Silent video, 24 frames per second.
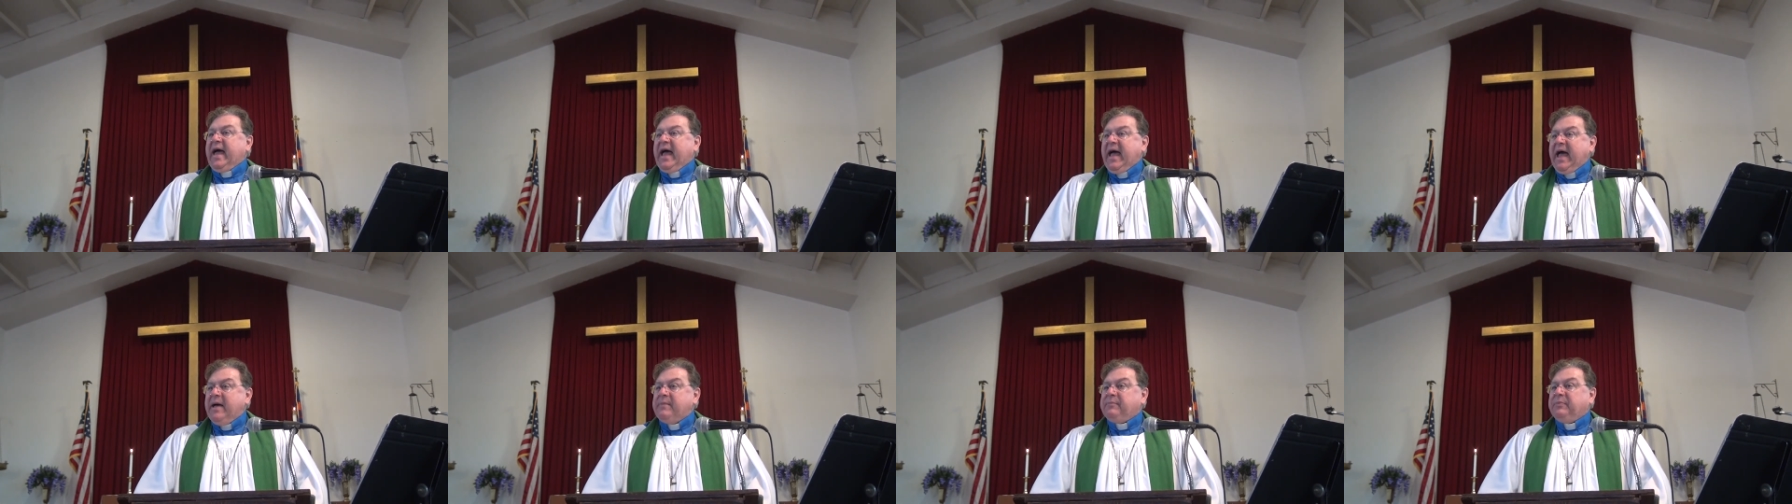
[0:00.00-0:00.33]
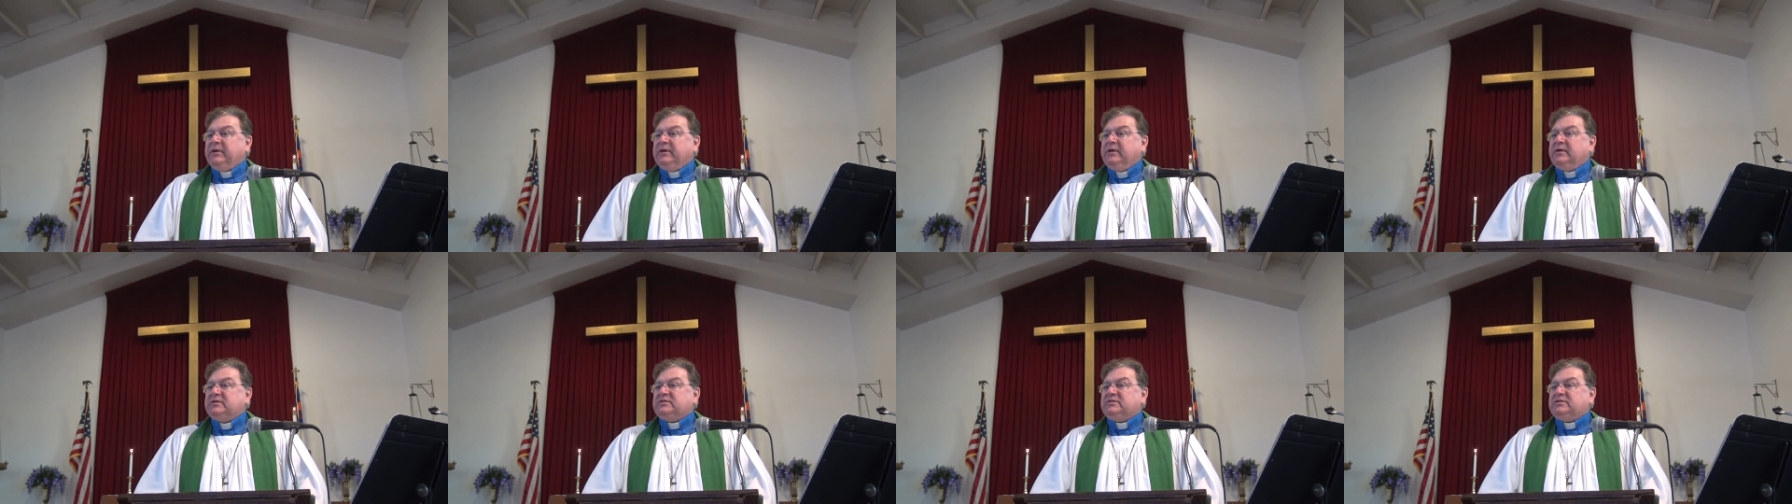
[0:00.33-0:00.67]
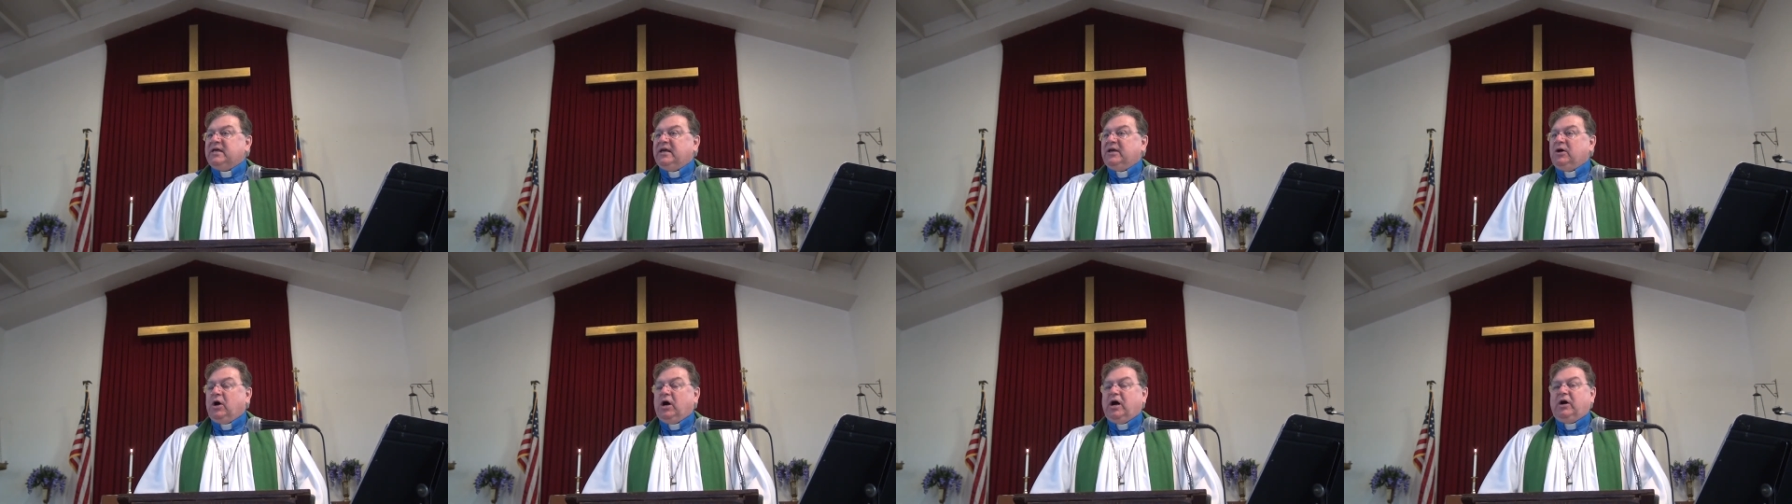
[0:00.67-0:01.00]
happiness
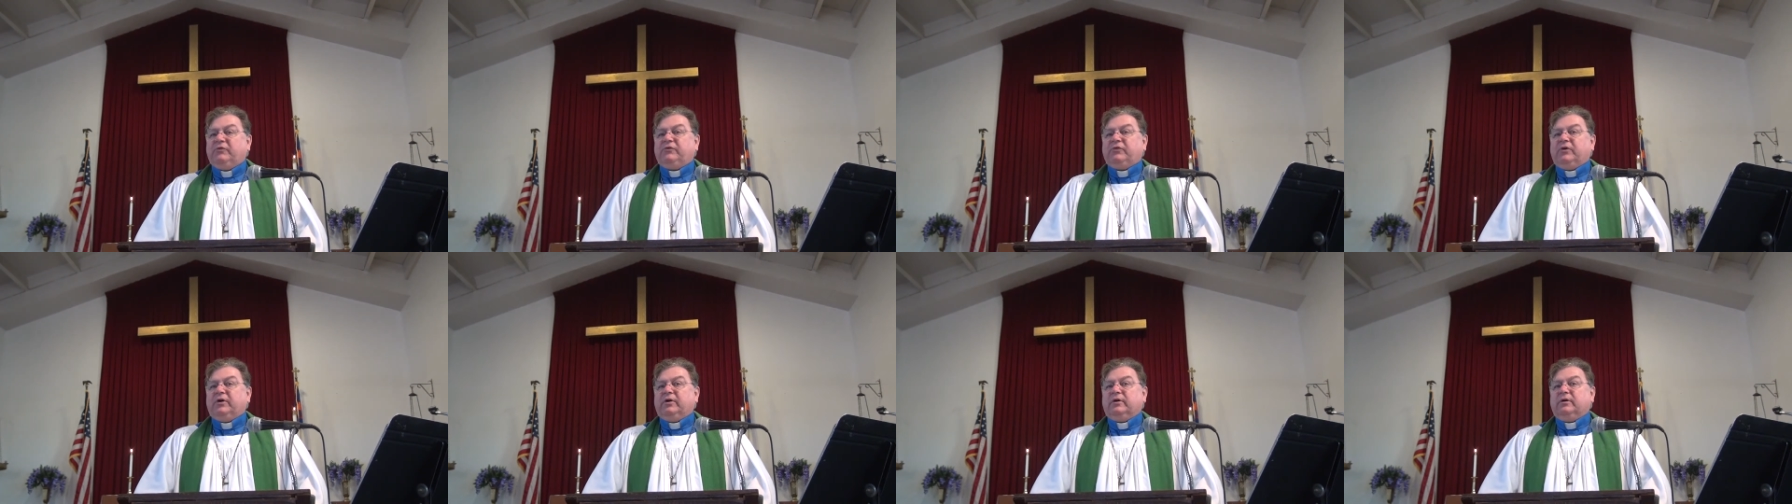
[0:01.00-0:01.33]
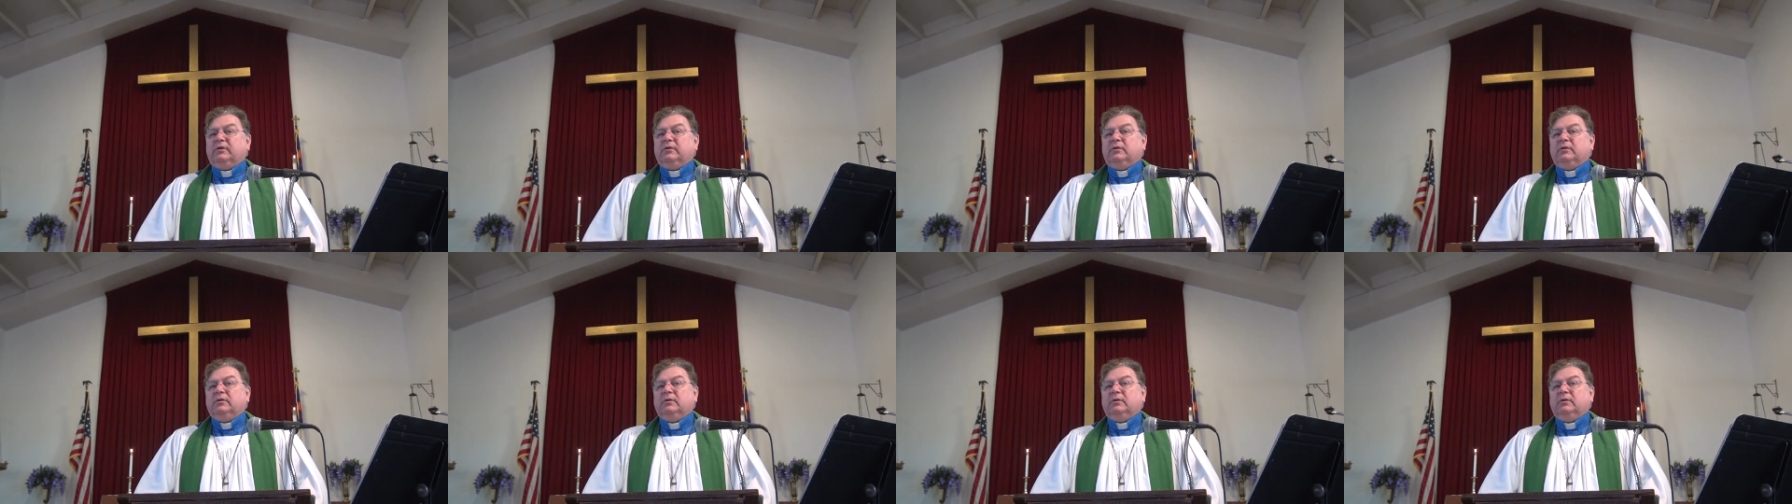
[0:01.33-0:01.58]
they offer